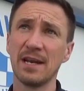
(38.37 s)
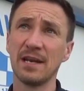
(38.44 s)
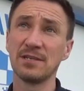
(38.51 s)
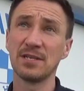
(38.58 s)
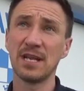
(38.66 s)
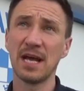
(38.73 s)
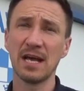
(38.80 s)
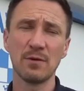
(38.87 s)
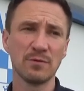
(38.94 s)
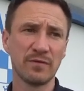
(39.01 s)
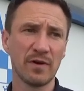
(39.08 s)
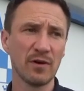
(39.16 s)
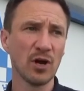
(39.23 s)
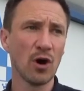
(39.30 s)
And today it was
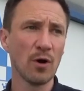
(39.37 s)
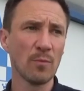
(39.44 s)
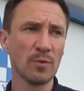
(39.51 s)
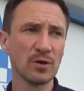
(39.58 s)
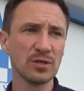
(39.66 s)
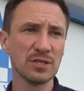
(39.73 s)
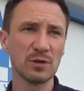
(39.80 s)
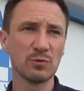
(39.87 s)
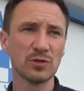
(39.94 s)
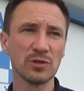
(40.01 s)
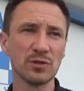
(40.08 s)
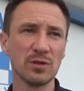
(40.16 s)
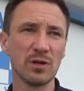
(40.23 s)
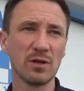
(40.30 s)
very hard because there
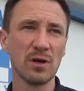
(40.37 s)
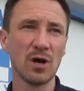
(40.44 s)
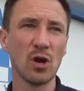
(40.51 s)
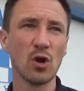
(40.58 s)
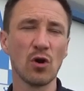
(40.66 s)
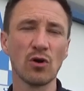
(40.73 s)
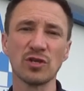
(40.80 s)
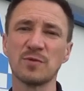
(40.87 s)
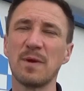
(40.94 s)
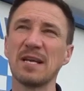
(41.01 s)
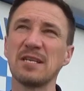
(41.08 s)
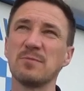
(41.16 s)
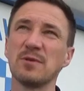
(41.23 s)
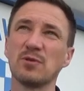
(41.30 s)
wasn't a lot of
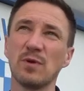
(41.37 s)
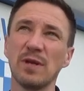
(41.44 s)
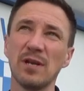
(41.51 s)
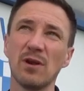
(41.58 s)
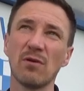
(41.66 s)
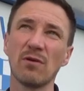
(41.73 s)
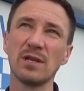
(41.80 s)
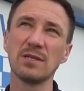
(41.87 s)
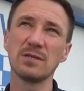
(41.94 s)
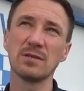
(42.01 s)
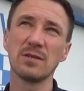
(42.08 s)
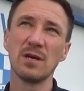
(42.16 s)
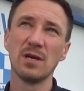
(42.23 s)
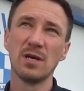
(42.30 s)
space between the
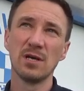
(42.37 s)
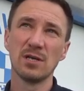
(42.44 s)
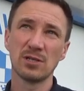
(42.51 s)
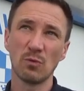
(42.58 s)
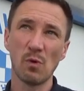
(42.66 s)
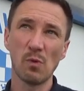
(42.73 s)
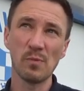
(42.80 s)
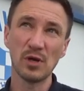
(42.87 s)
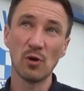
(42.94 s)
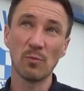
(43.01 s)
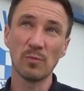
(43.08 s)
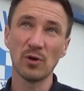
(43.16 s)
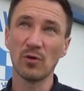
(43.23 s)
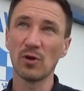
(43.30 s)
lines. So when we
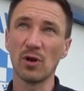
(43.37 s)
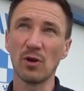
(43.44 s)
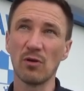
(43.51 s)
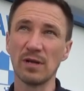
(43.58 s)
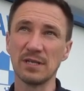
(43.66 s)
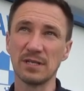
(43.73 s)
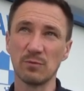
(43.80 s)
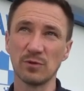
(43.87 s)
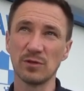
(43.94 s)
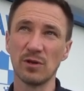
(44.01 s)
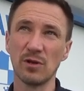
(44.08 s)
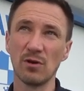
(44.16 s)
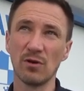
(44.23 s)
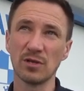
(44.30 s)
got beyond the lines, there
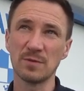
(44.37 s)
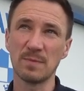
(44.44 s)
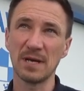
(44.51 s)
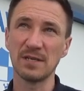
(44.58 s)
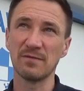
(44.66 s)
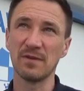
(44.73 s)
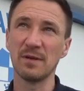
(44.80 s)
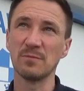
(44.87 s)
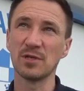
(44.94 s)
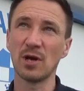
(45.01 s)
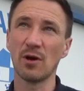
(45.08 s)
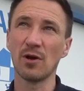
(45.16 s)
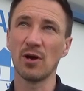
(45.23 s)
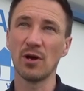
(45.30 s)
wasn't a lot of space for him to
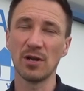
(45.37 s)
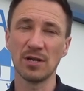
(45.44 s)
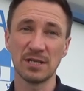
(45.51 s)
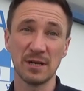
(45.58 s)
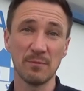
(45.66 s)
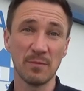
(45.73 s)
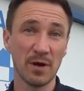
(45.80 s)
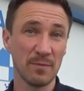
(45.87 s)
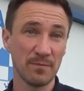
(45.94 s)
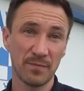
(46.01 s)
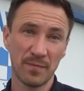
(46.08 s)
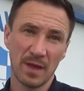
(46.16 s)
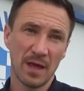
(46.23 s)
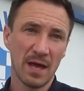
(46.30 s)
go and hurt the team. But
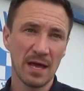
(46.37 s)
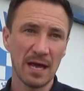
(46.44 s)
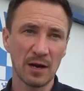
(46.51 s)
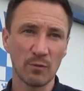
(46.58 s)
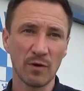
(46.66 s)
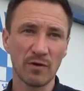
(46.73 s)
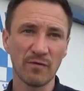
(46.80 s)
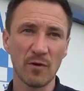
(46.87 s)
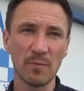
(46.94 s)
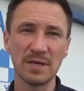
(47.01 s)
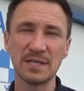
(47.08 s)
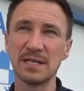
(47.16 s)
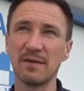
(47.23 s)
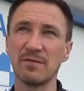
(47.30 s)
he had one of our
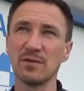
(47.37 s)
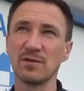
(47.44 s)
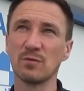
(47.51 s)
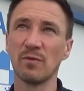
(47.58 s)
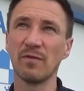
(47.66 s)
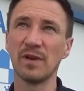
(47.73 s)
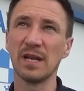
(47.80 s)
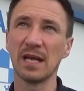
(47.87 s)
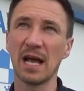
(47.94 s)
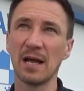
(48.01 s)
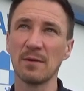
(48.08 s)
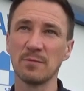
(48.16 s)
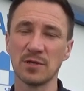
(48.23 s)
best efforts within the game.